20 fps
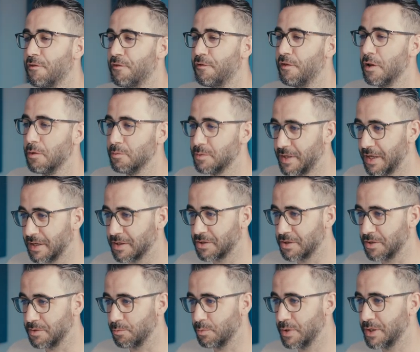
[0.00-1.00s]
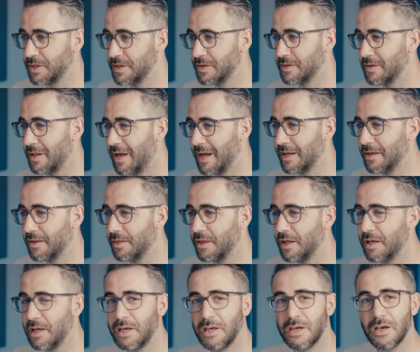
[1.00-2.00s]
film section, which is like
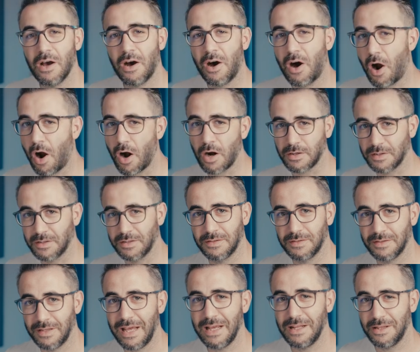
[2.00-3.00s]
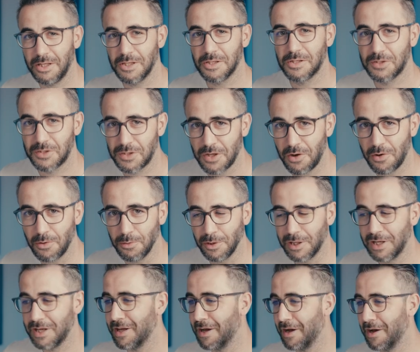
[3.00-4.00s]
the heart and the
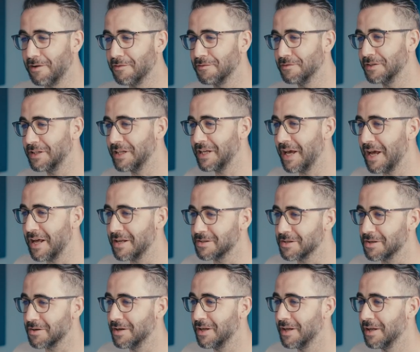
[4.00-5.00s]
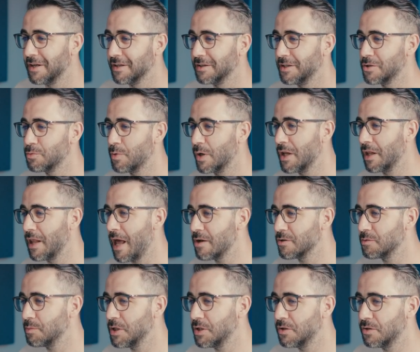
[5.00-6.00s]
soul of Dehancer. This one
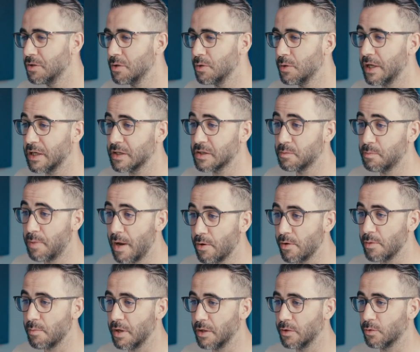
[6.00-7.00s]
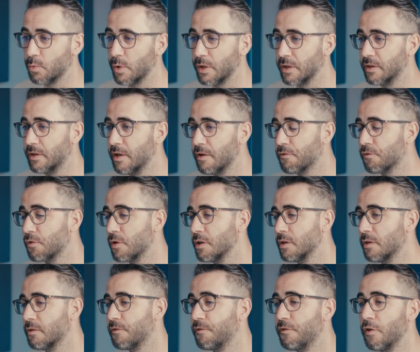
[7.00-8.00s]
allows me to experiment with
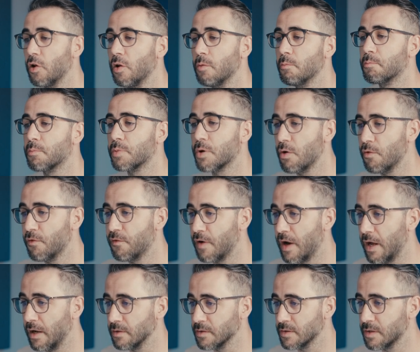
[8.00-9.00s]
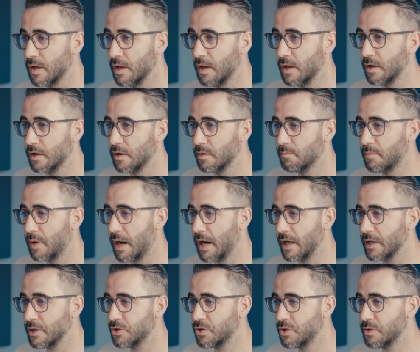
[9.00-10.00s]
different film profiles
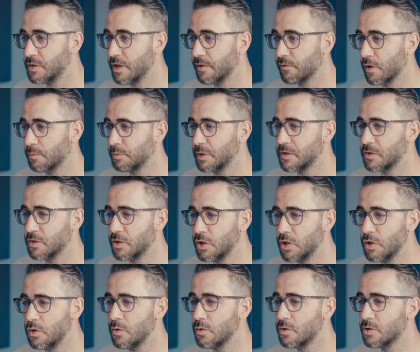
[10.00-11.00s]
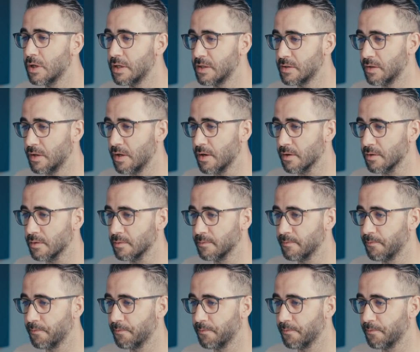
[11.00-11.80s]
by choosing from this huge list here.